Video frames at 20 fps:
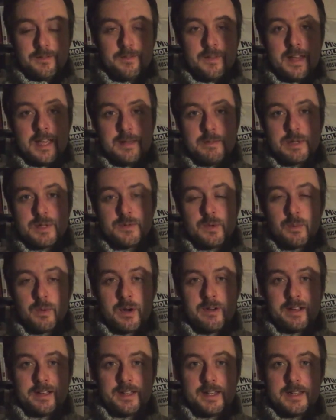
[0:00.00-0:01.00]
famous for
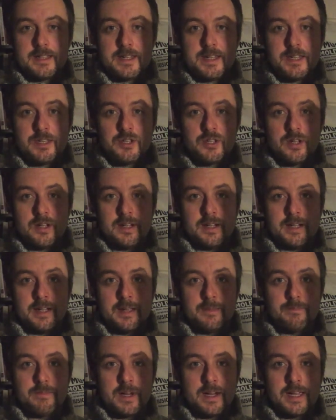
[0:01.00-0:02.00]
wearing that t-shirt,
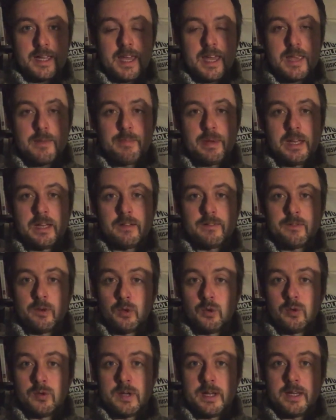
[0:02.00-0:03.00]
I, I hate Pink
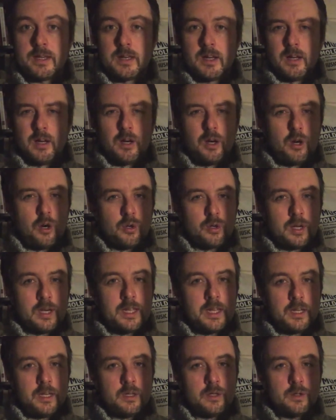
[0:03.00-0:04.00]
Floyd,
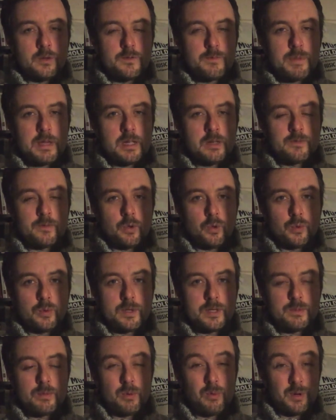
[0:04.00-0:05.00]
oddly enough, Pink
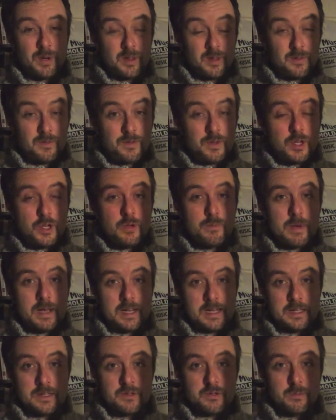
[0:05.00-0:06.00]
Floyd were one of the few
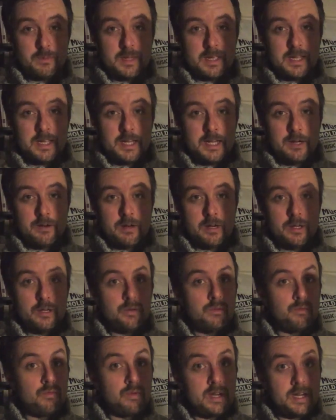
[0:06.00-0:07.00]
bands from that era
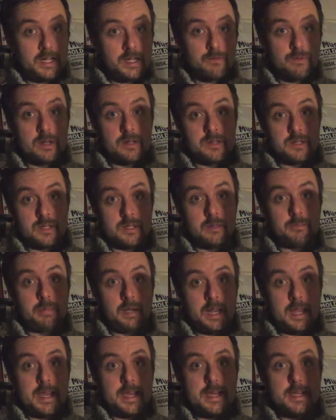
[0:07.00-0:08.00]
who really rose to the
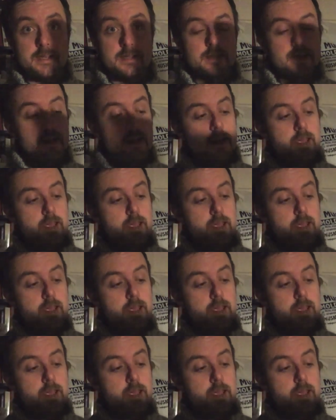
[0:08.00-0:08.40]
plate,